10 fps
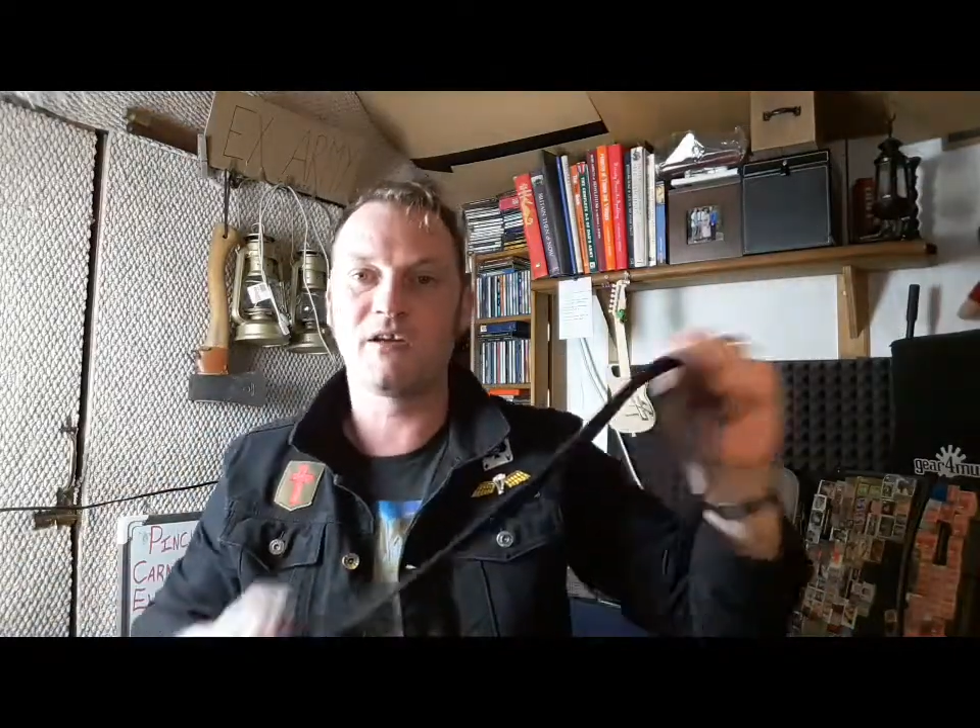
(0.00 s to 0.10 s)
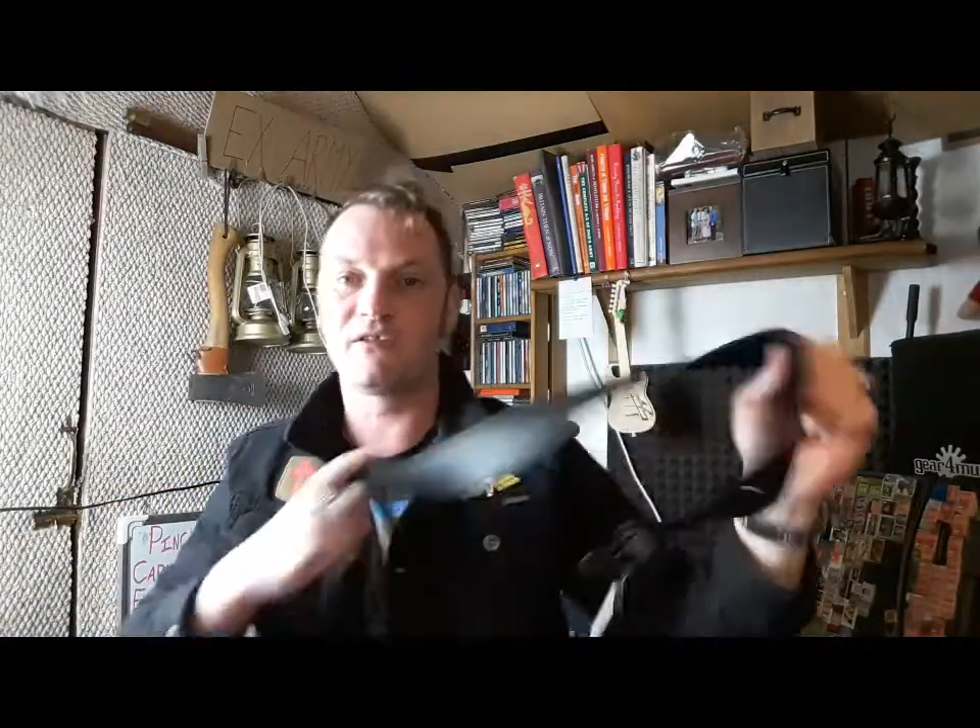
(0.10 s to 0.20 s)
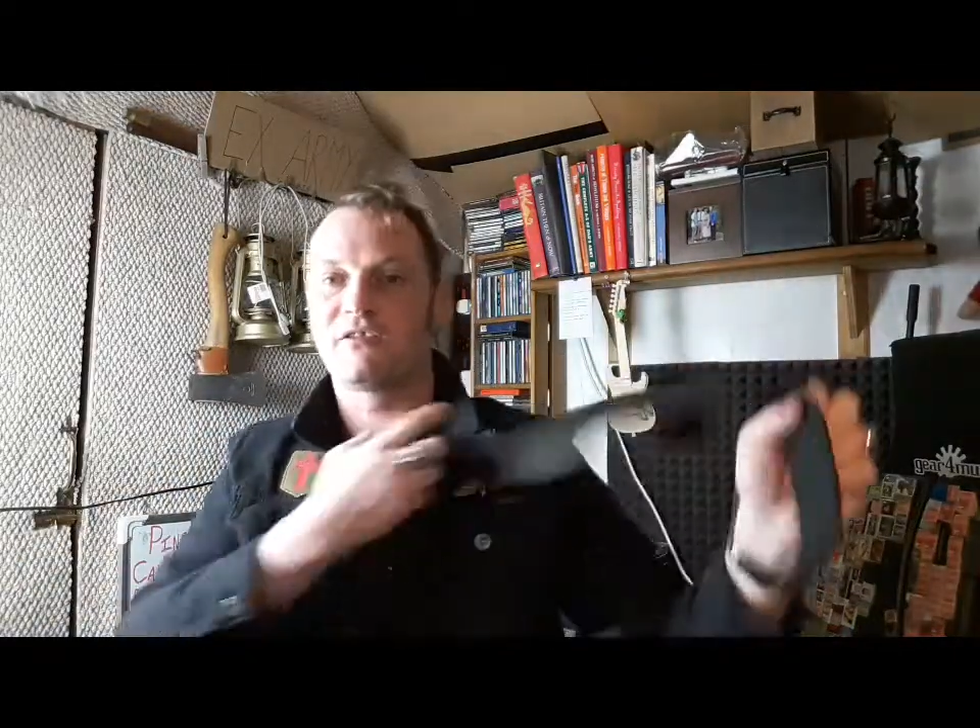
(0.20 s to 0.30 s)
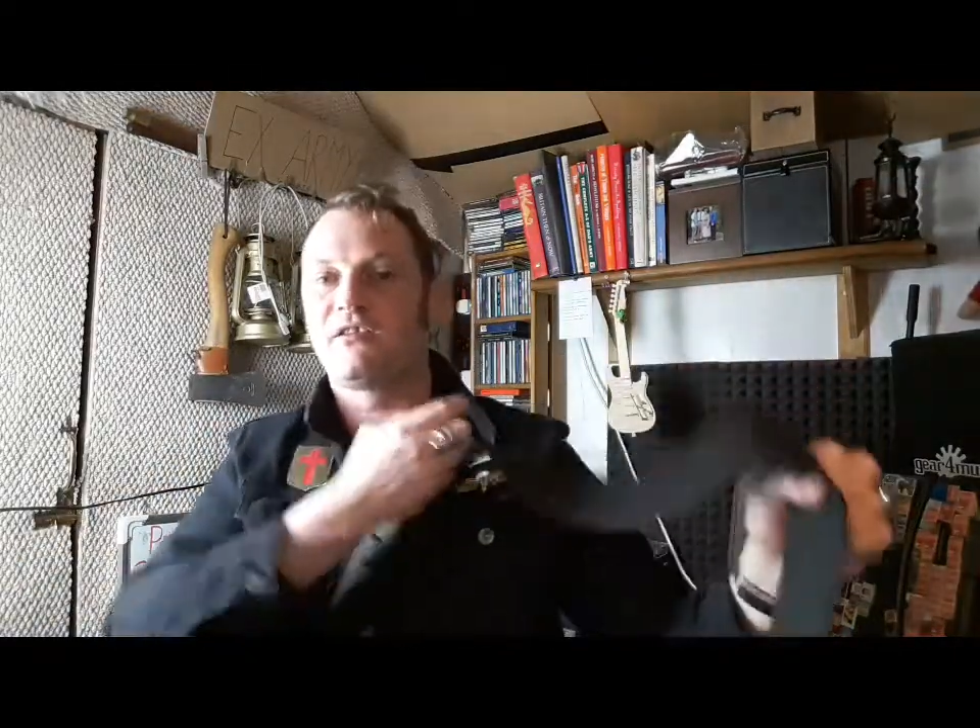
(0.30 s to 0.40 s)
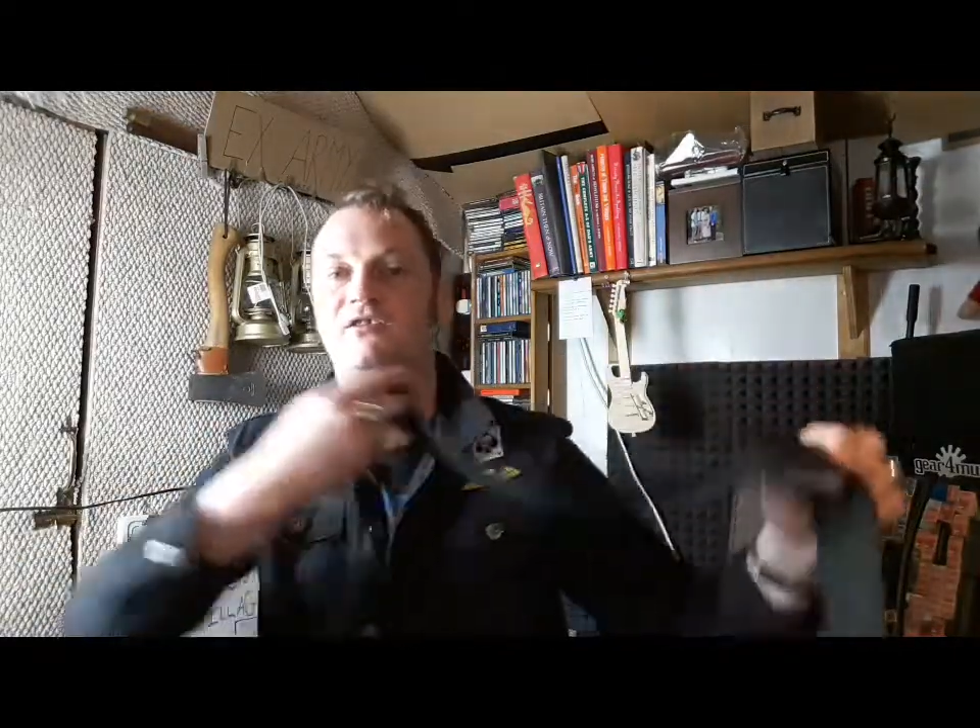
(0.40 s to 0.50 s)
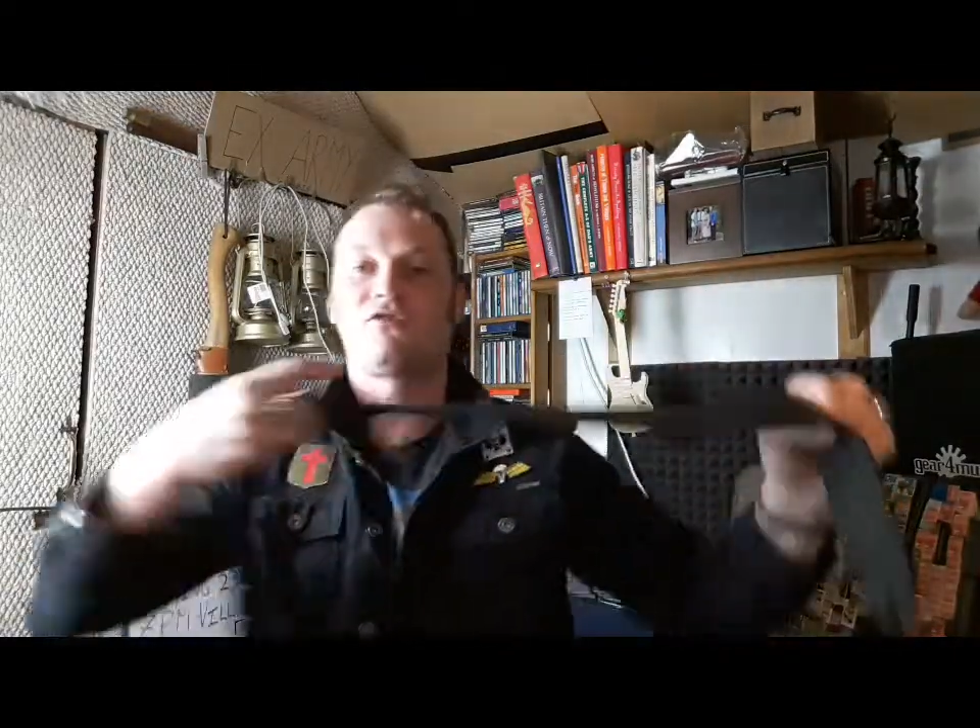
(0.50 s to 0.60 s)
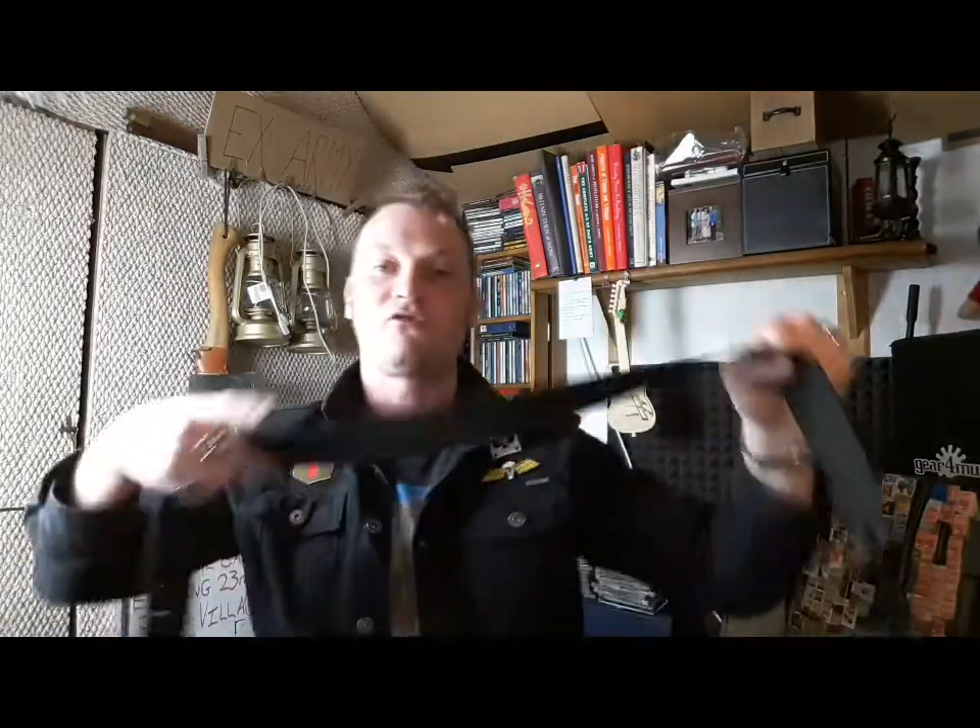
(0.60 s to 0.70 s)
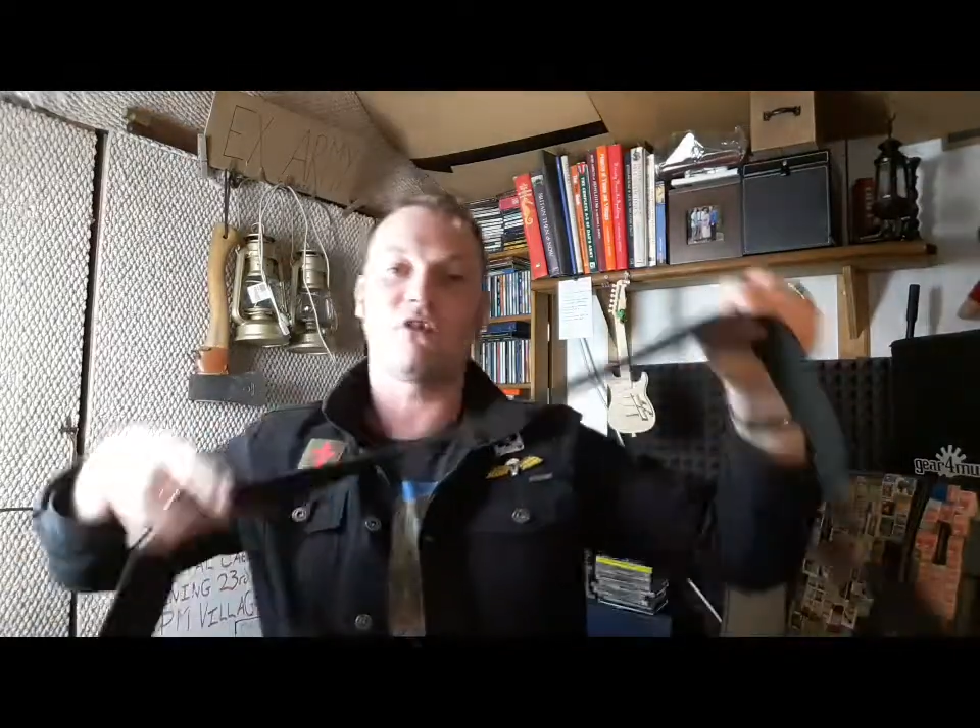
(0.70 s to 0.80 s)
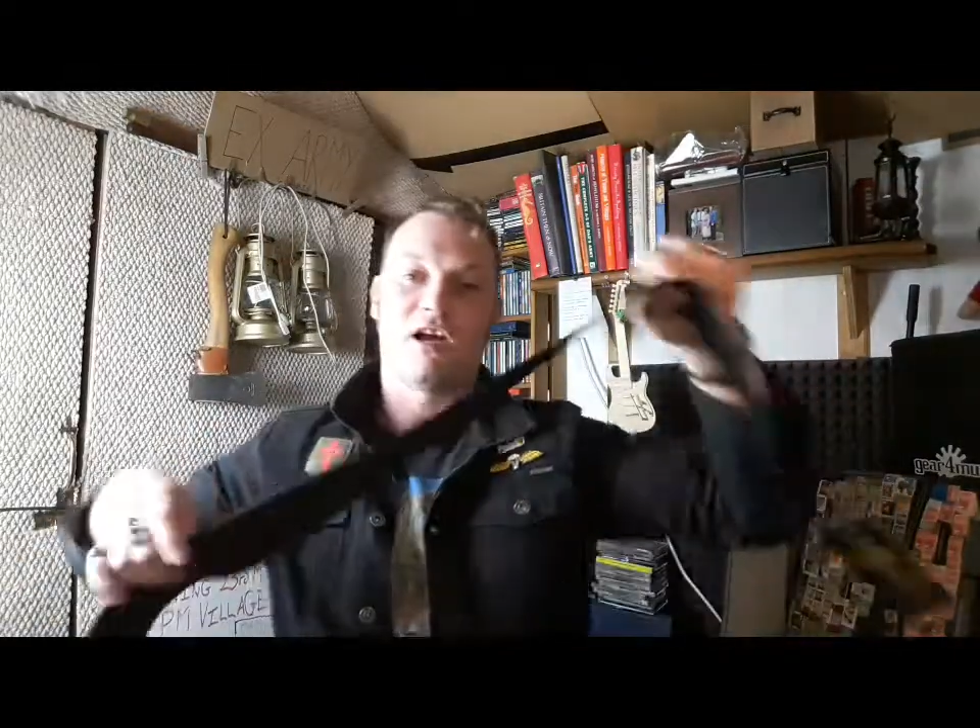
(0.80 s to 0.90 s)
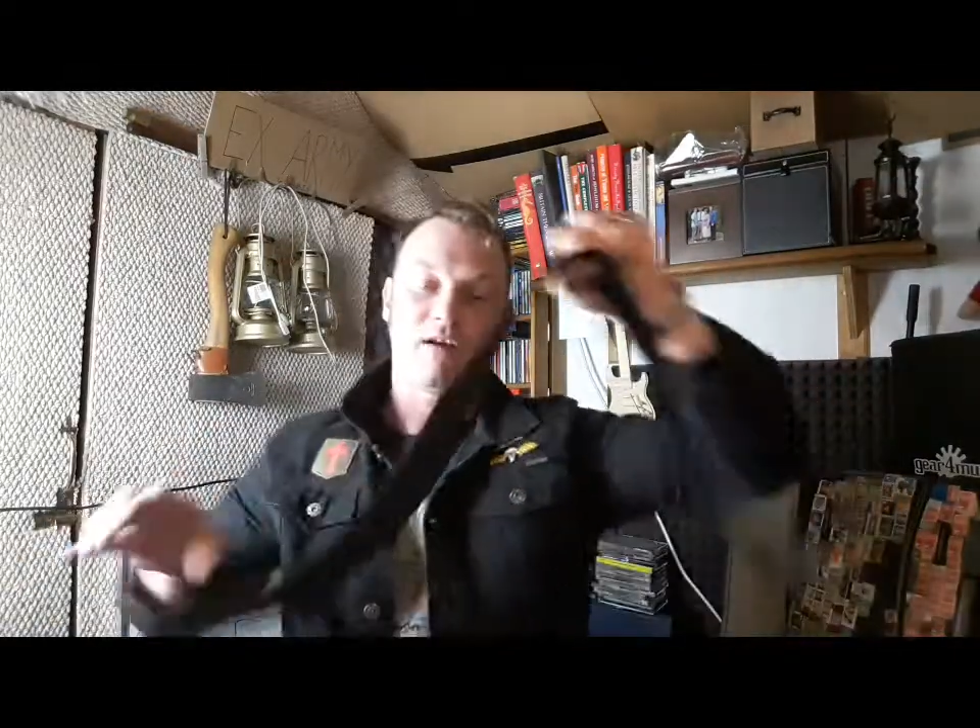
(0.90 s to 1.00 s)
because the
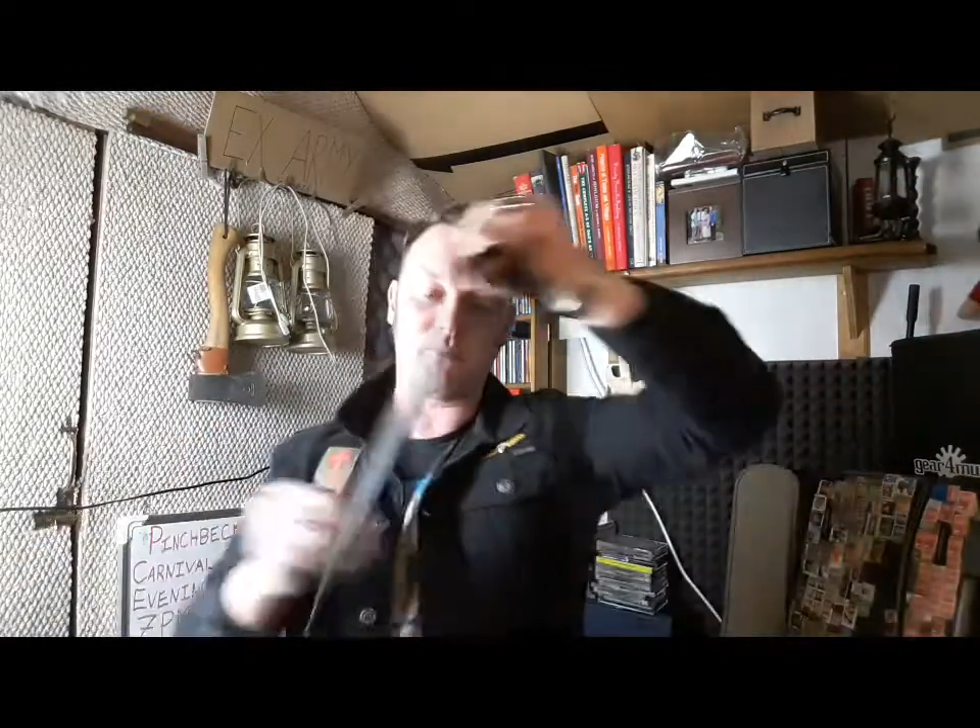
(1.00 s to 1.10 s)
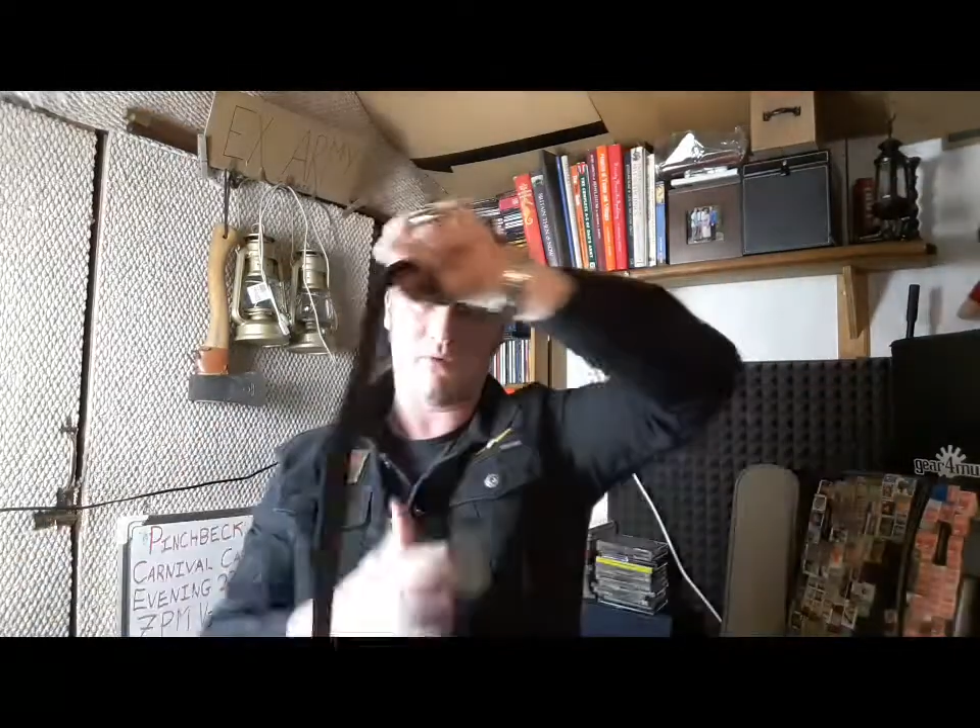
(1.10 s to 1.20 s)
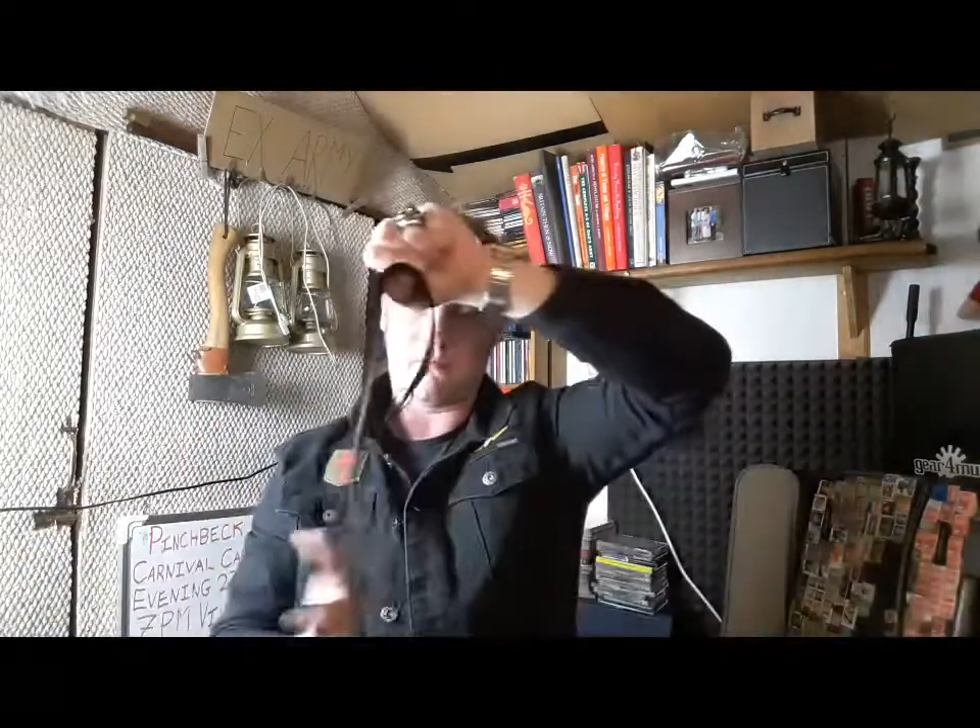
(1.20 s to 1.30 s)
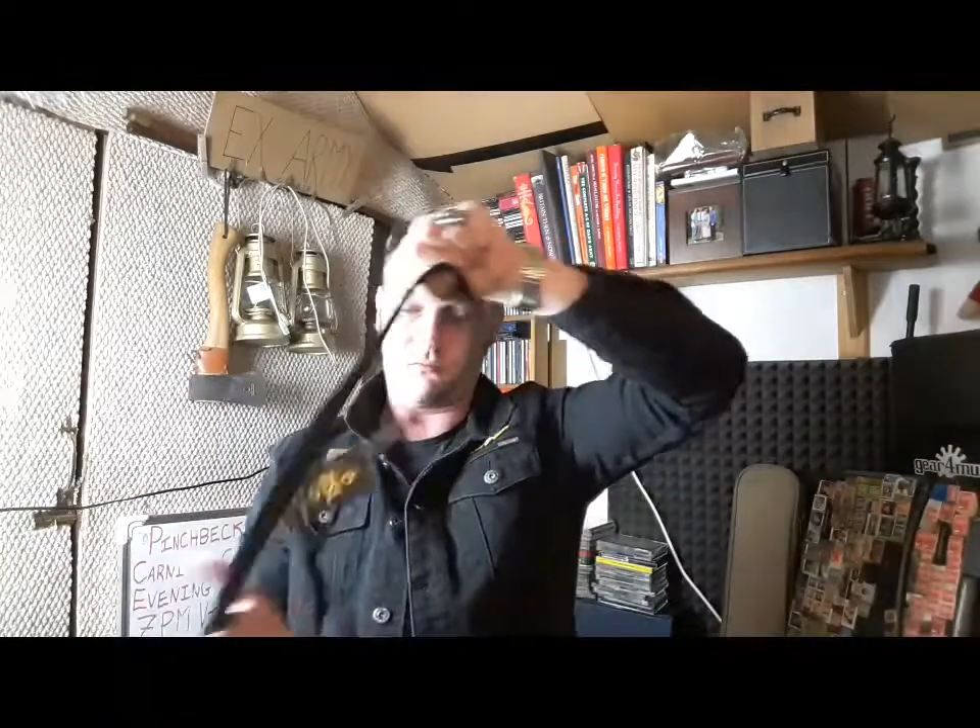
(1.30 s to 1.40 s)
strap,